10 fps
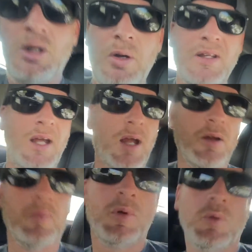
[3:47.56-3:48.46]
Go to
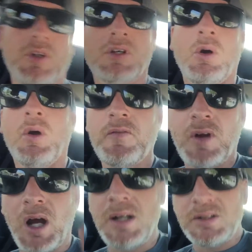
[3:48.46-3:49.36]
town. But when you're going
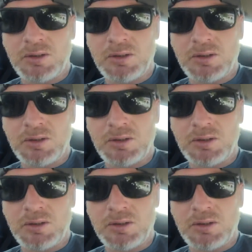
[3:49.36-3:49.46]
for ice